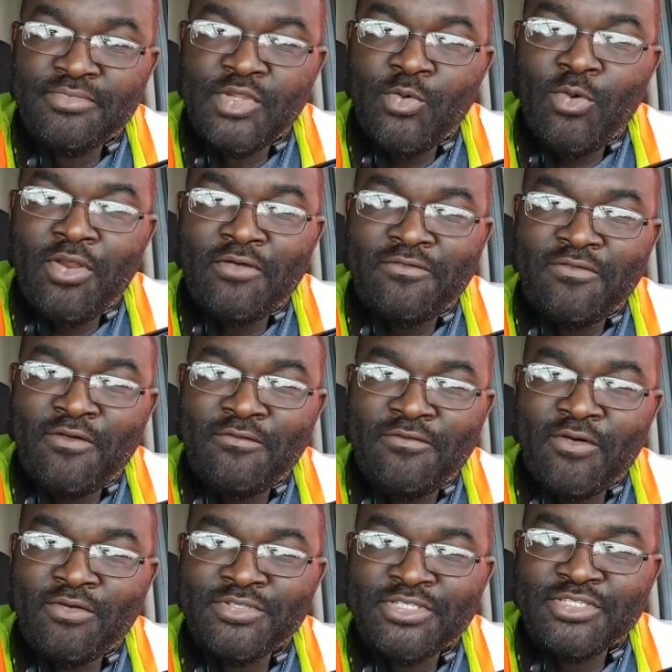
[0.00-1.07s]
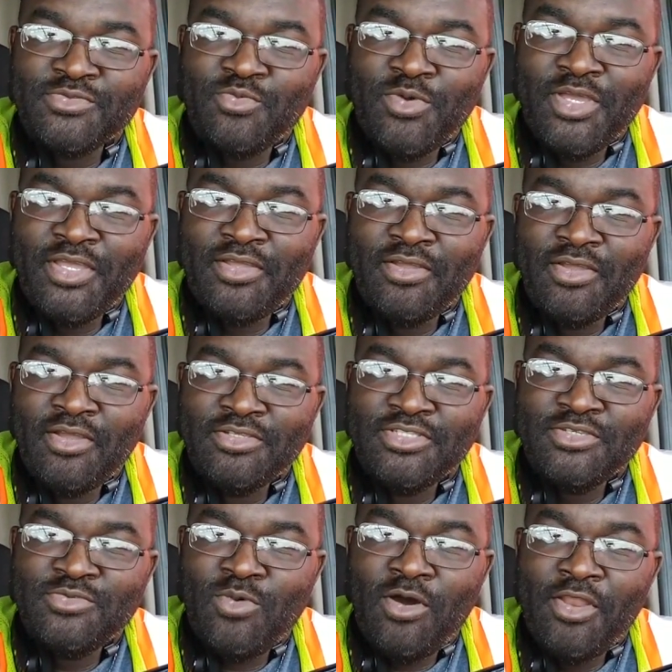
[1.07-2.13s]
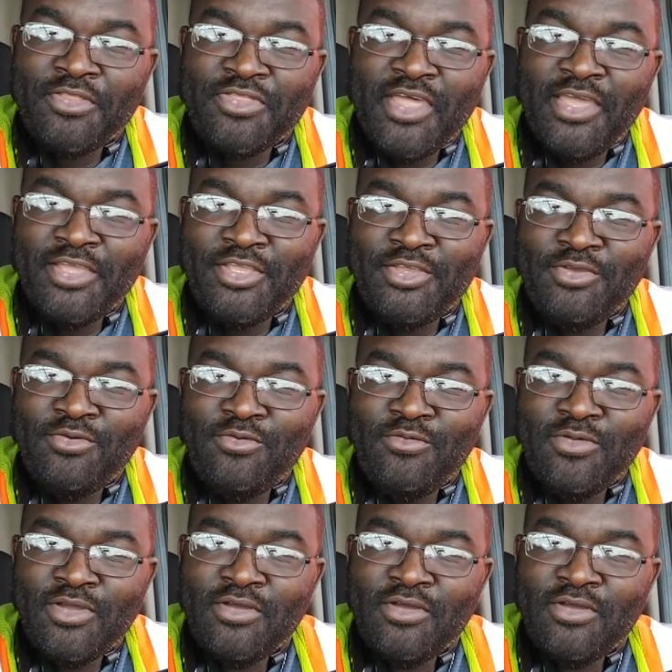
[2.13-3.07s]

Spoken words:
What up, Fofo? Just want to thank you